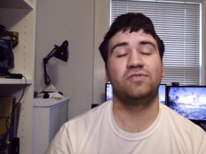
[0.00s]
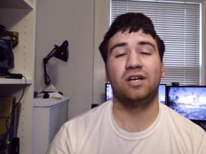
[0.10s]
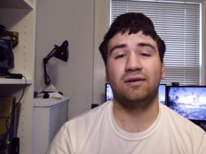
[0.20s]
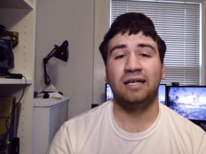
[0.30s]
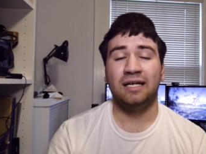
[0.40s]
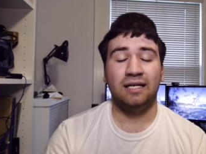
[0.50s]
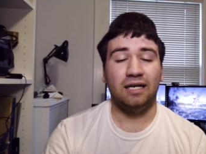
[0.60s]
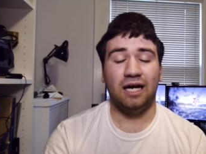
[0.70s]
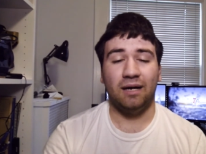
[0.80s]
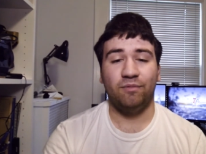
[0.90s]
So
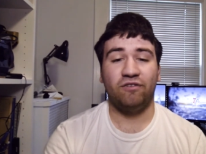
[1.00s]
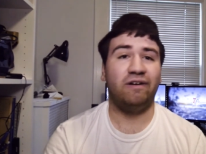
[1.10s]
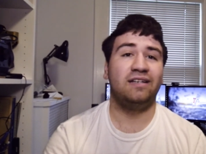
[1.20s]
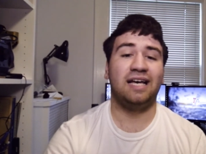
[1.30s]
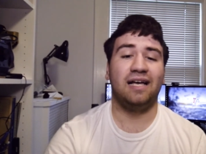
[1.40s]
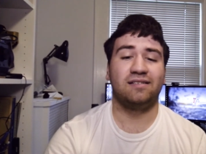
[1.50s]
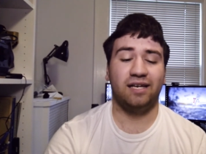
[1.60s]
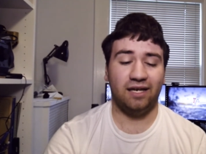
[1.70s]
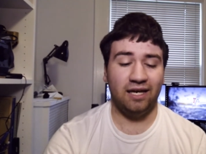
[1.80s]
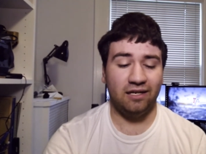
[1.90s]
they're
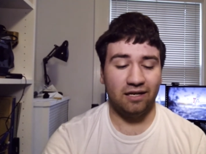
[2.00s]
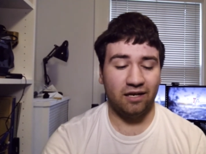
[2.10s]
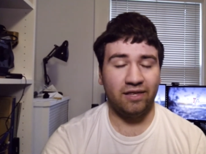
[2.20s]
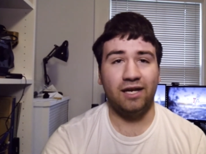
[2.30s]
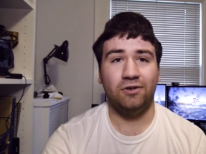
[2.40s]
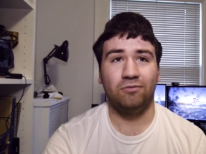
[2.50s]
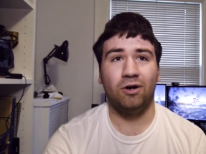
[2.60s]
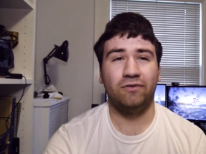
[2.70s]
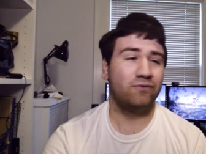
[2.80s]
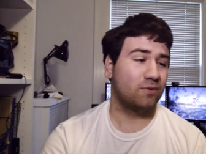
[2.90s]
fantastic, and thank you,
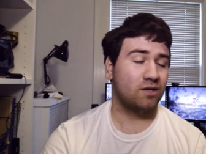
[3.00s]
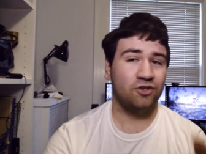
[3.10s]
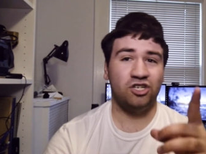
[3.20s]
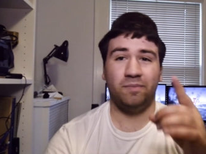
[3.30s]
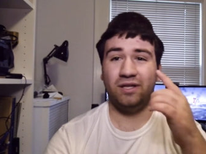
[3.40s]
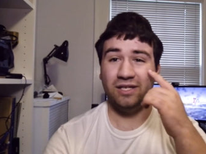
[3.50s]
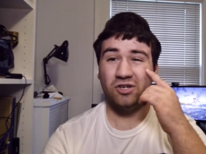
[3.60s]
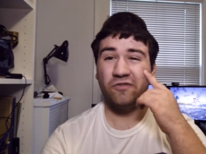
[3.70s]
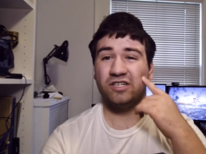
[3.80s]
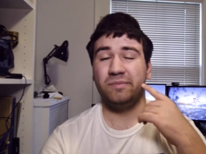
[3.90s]
Rode, for shipping these
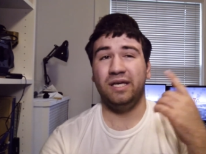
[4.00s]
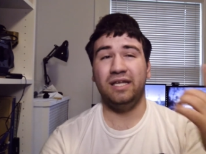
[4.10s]
over to me.